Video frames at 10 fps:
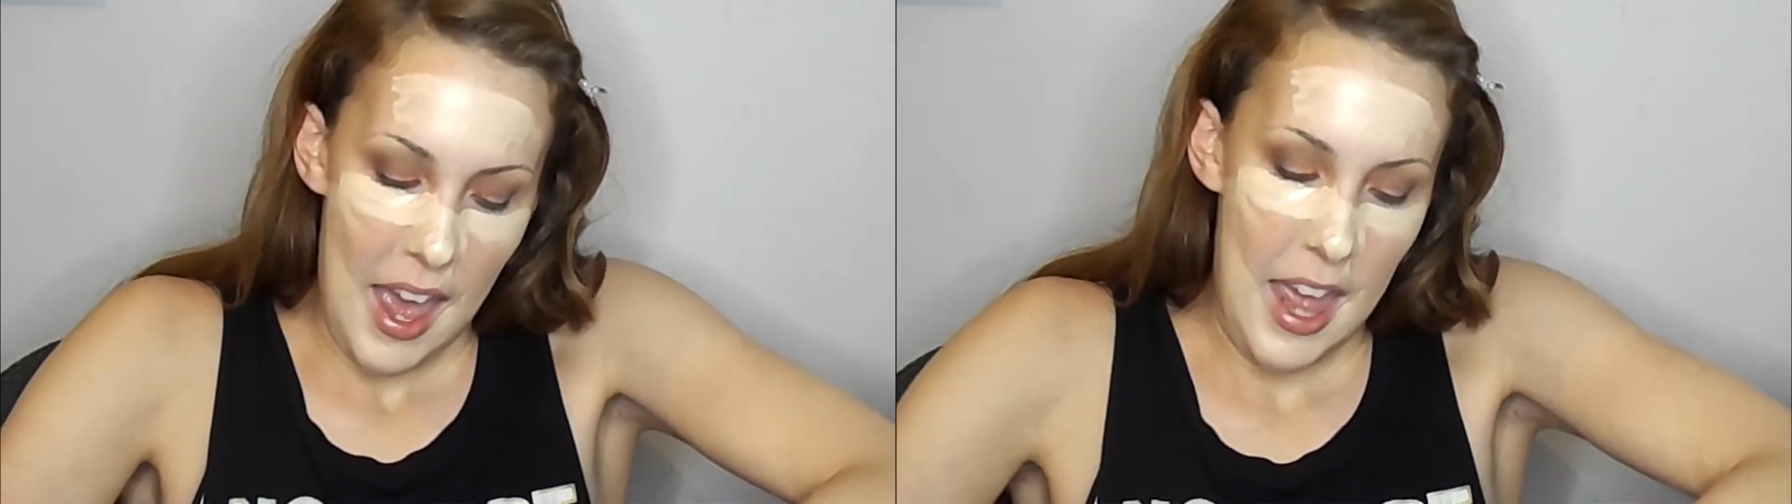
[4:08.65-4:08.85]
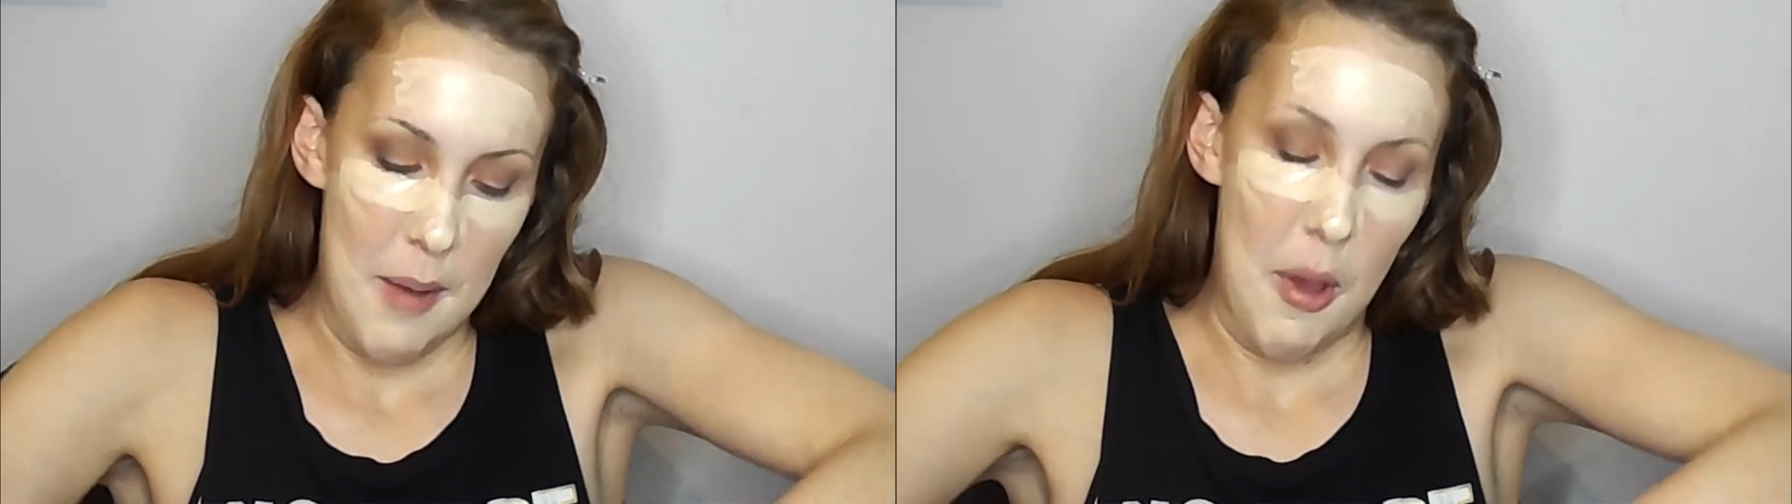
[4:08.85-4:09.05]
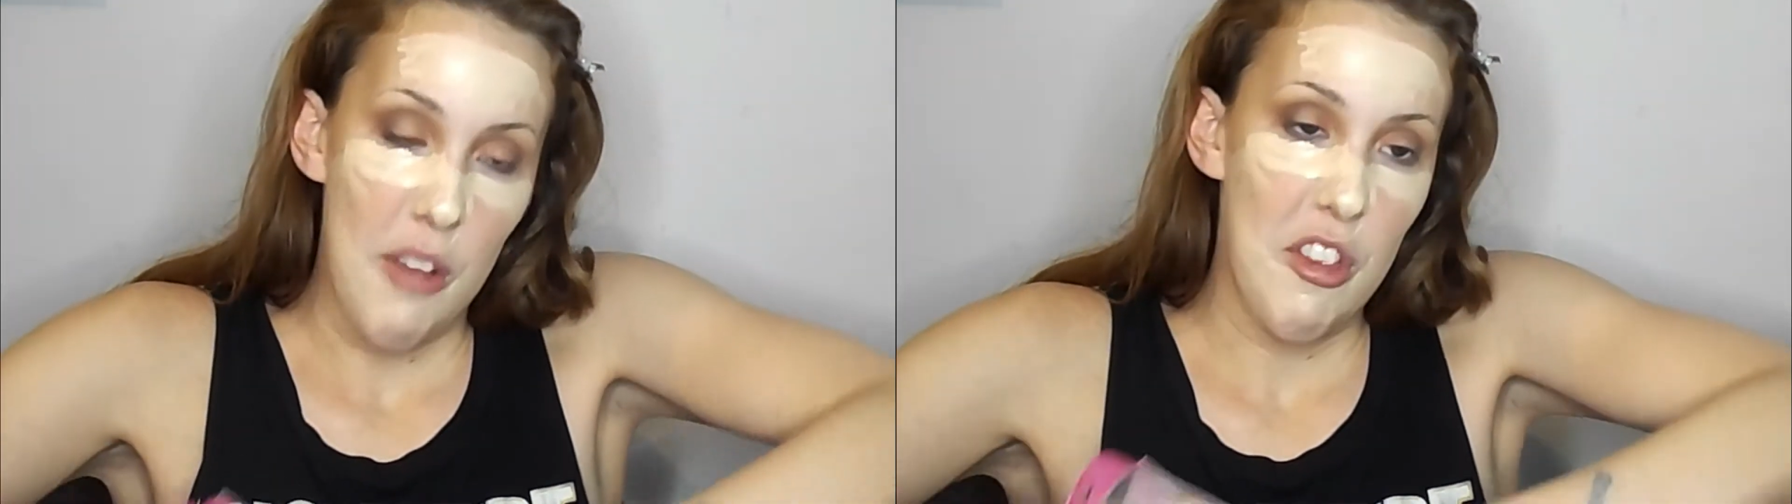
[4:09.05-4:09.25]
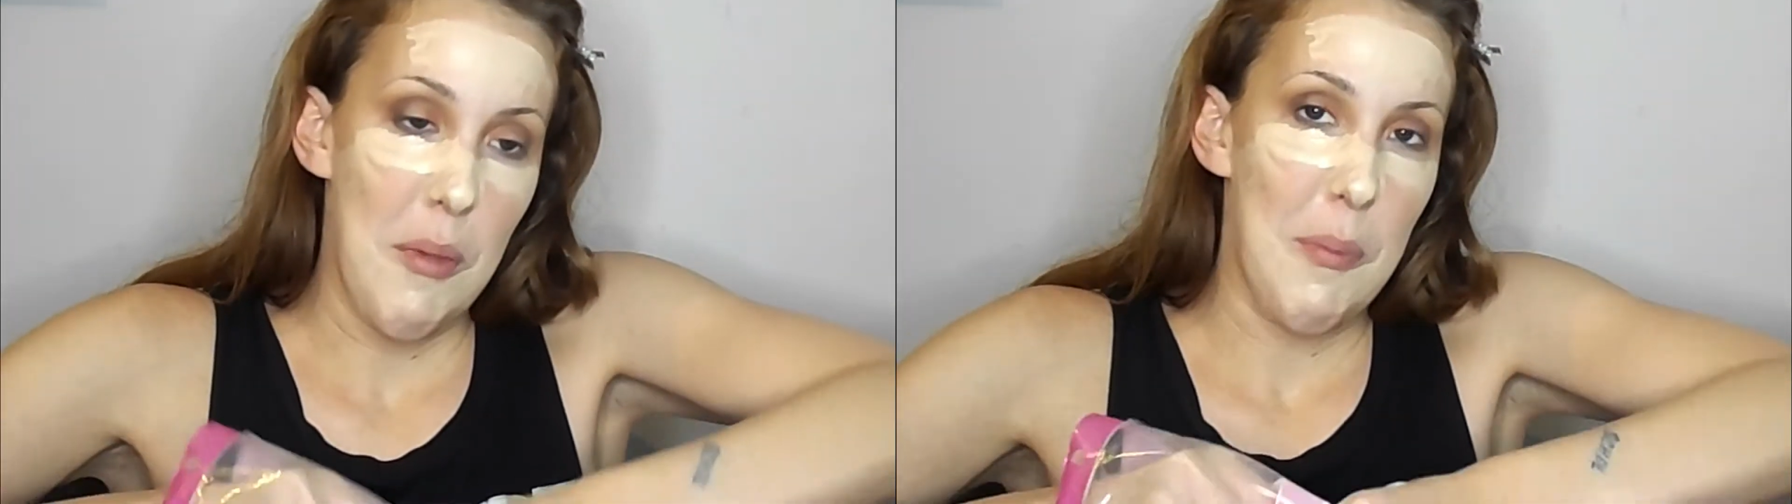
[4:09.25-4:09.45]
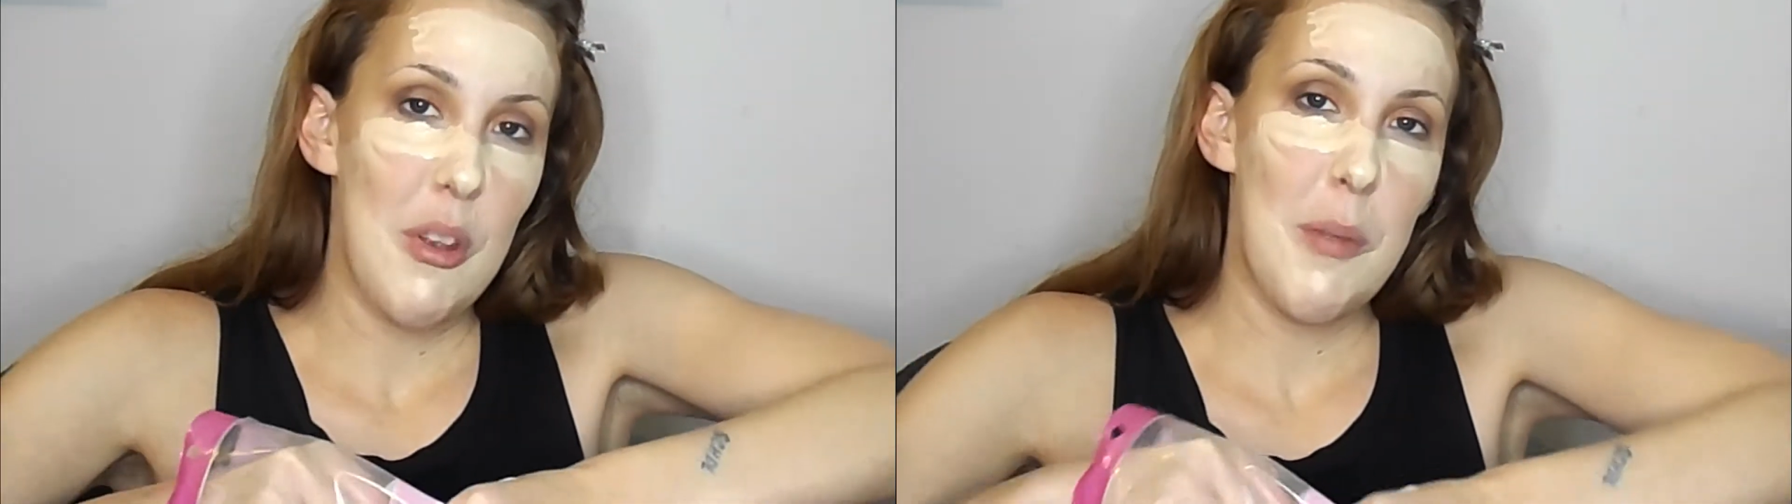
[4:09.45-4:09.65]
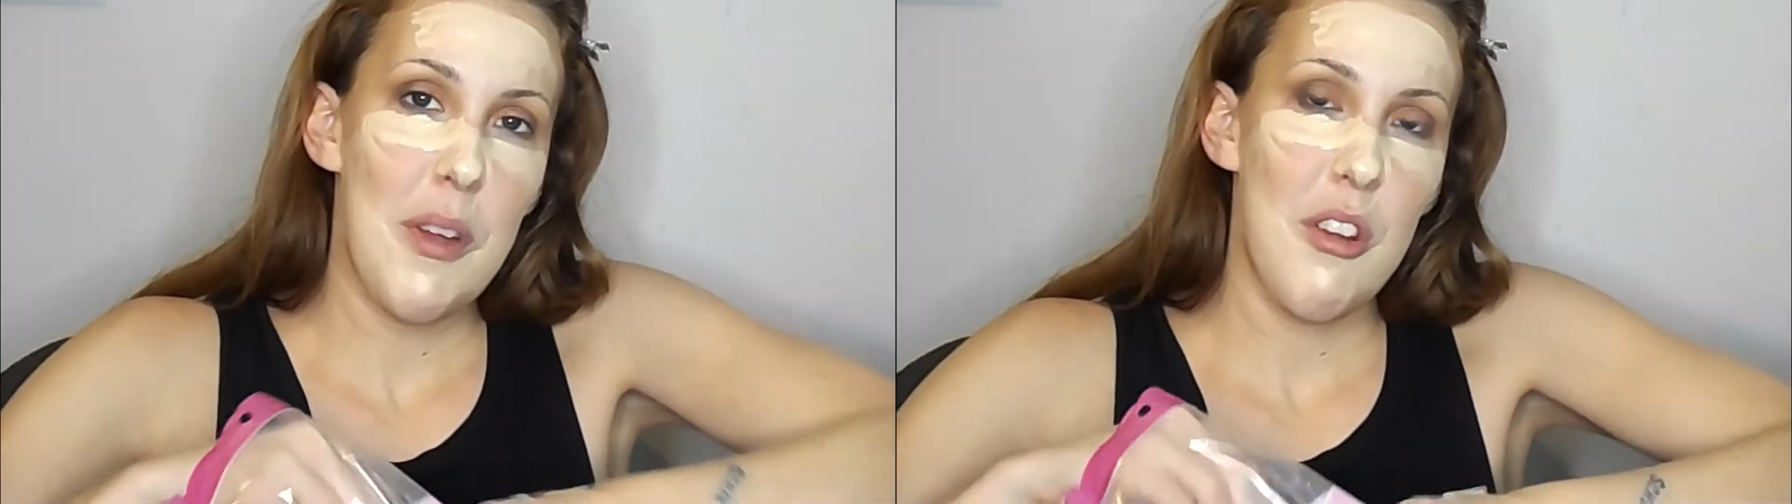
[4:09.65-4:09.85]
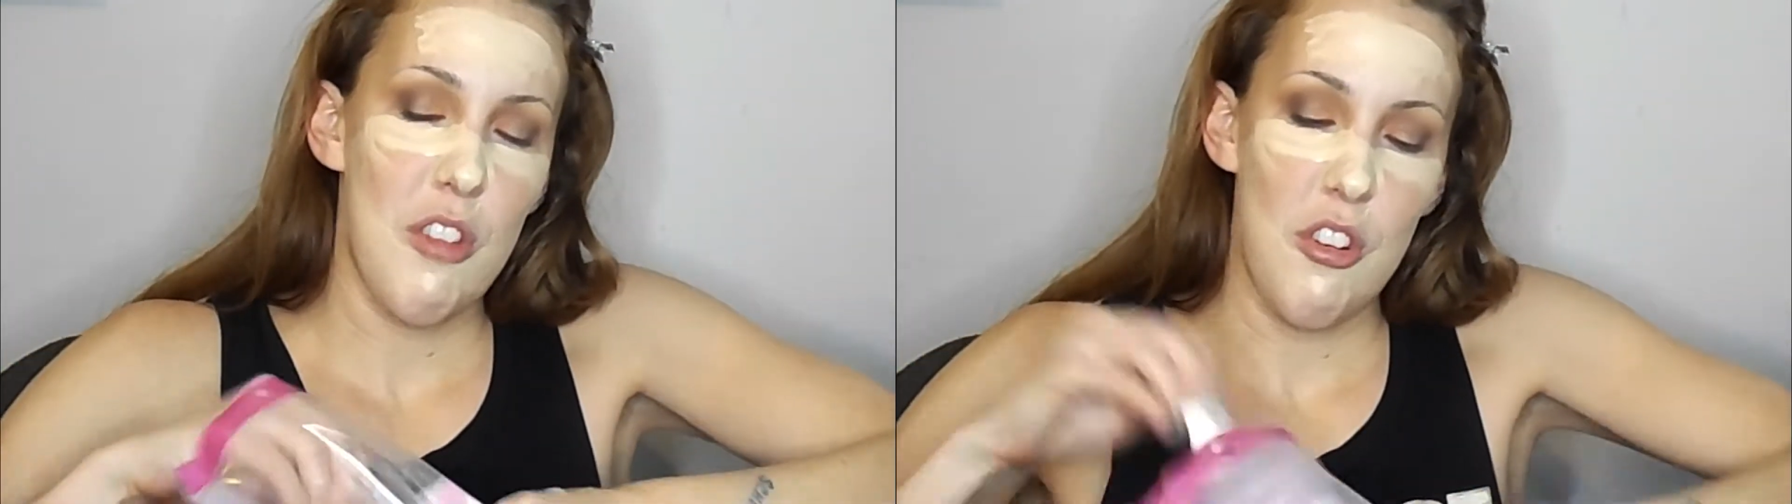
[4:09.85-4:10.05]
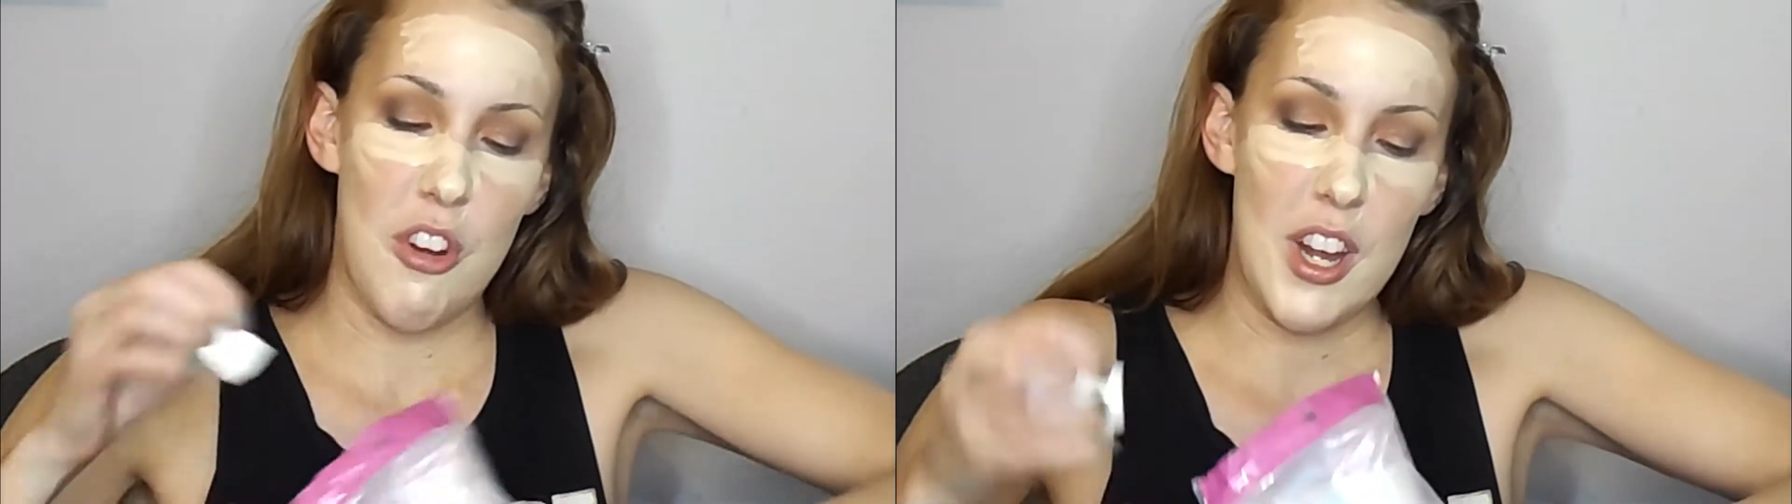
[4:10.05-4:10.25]
And also my beauty
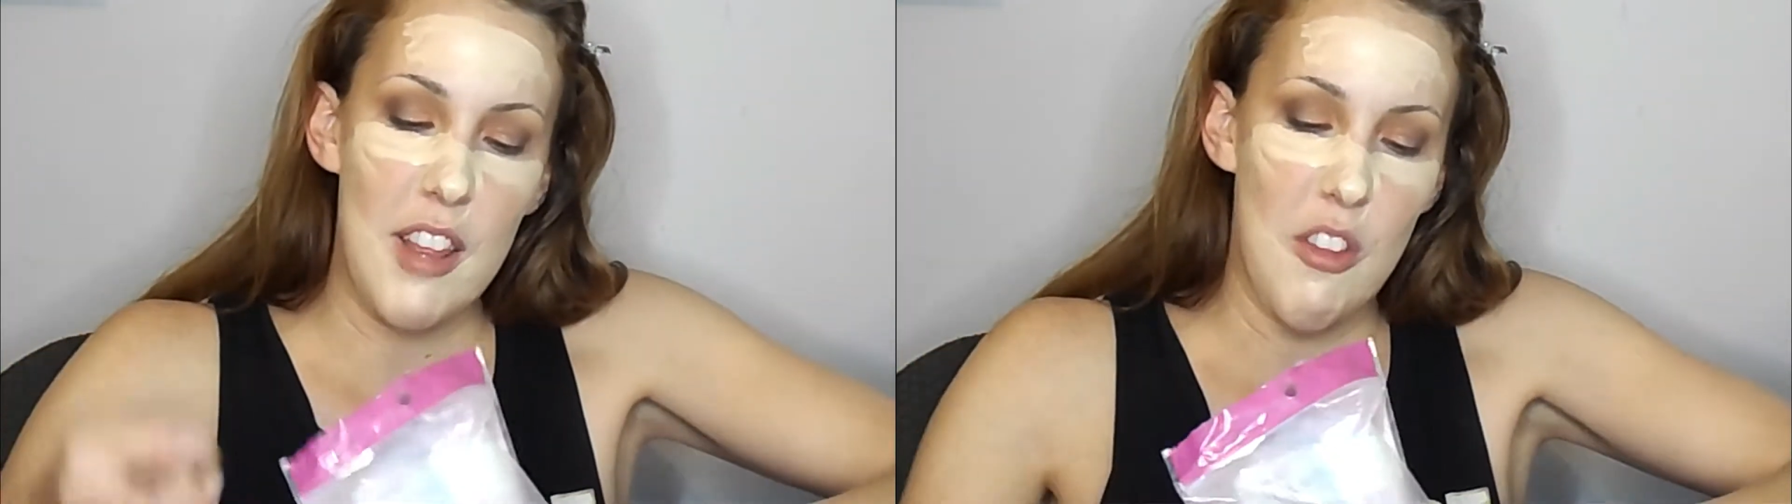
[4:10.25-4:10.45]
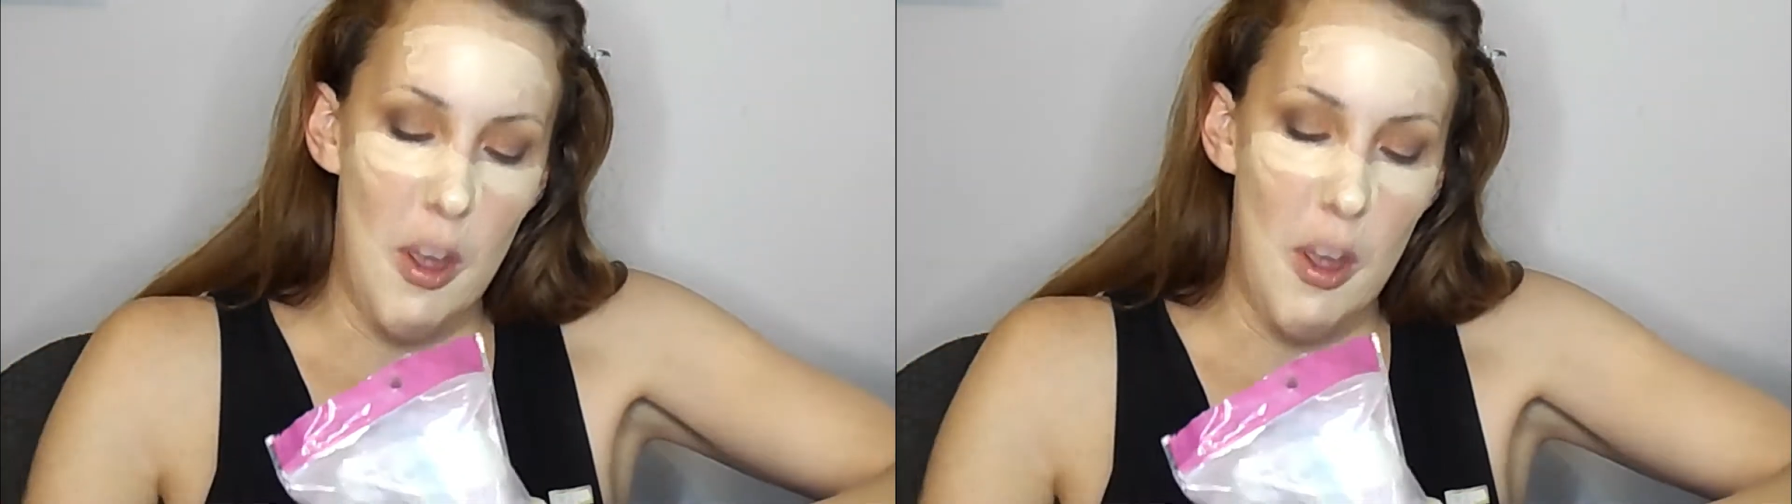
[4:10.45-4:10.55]
blenders are dirty,